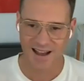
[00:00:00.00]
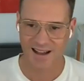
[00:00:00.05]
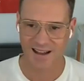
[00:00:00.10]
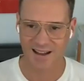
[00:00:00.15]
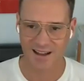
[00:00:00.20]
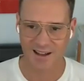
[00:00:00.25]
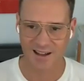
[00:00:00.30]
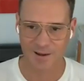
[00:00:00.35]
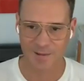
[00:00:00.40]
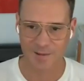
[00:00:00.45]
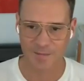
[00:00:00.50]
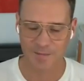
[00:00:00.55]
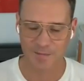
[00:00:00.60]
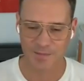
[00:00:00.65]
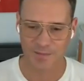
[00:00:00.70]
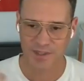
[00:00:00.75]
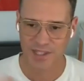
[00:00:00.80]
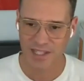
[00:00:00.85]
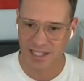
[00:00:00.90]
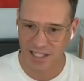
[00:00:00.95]

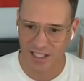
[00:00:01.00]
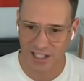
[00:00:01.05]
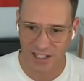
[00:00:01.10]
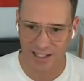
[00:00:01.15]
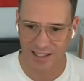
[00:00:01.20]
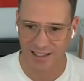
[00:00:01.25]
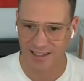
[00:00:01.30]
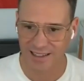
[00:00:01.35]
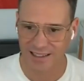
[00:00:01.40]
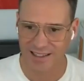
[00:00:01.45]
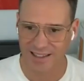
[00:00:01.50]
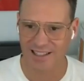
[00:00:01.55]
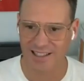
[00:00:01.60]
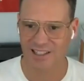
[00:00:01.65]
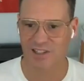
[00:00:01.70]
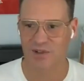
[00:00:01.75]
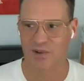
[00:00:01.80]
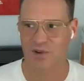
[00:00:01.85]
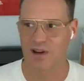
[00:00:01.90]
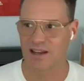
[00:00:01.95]
um, teaching is
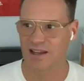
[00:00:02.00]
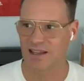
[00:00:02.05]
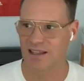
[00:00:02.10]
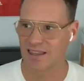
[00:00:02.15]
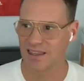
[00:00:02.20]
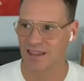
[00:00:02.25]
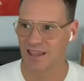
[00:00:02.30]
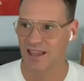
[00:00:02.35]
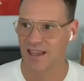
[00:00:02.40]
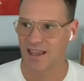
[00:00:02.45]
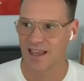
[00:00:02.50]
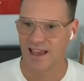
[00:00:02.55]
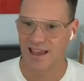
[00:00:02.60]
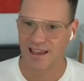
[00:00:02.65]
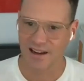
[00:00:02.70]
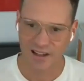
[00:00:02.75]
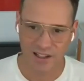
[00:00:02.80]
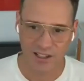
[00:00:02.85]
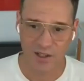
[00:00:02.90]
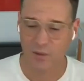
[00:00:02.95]
a strength
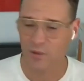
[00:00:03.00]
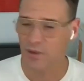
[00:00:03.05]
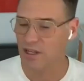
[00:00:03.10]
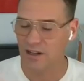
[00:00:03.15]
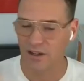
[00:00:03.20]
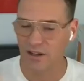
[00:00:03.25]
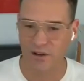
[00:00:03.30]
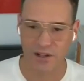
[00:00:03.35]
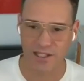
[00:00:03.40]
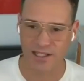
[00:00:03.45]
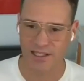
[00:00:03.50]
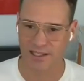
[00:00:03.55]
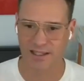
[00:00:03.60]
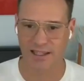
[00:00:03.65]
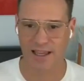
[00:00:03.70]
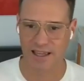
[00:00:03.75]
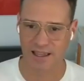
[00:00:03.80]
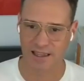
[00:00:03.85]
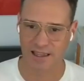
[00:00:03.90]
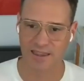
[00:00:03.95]
and also we noticed
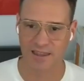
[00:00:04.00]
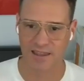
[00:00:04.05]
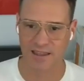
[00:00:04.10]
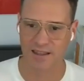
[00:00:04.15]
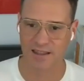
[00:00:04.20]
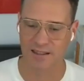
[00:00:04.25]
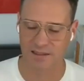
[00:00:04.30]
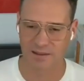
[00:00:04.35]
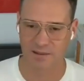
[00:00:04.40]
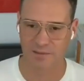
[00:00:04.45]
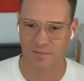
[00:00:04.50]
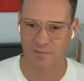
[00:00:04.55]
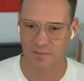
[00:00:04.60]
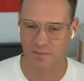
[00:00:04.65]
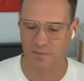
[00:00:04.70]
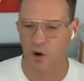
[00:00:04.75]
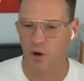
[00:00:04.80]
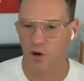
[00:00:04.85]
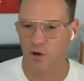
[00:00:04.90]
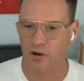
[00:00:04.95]
like these
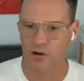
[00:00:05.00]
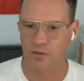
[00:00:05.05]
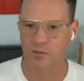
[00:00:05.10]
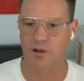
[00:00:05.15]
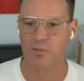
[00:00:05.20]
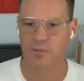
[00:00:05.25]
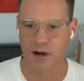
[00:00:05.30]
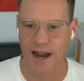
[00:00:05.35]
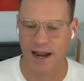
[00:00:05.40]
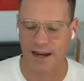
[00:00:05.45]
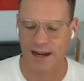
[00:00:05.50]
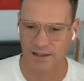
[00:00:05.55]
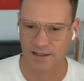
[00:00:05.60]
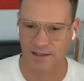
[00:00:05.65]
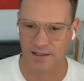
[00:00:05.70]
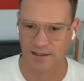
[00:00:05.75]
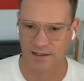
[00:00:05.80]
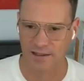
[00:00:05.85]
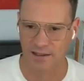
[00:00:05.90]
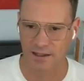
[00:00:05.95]
horrible
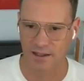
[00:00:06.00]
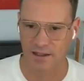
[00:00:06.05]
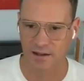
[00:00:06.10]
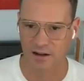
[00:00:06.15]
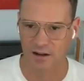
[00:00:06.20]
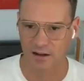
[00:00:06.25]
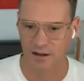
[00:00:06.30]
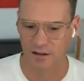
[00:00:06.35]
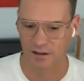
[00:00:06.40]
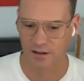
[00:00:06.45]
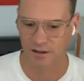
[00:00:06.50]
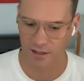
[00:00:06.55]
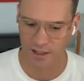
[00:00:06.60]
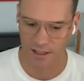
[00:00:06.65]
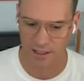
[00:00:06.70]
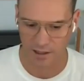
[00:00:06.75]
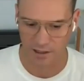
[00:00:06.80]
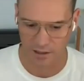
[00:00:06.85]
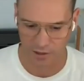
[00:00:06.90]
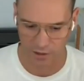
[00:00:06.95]
practices in our
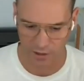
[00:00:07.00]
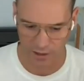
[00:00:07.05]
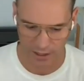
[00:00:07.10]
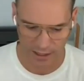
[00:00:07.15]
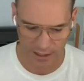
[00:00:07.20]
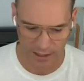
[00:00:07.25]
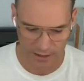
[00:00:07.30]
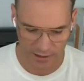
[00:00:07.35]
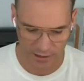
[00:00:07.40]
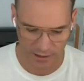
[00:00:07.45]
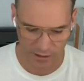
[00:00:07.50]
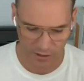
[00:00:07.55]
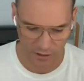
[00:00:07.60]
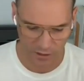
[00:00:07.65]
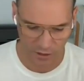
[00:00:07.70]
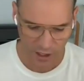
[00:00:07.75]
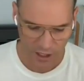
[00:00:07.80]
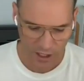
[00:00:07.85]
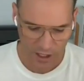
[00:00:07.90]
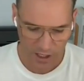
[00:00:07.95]
industry. And
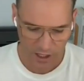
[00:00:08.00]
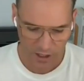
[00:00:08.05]
so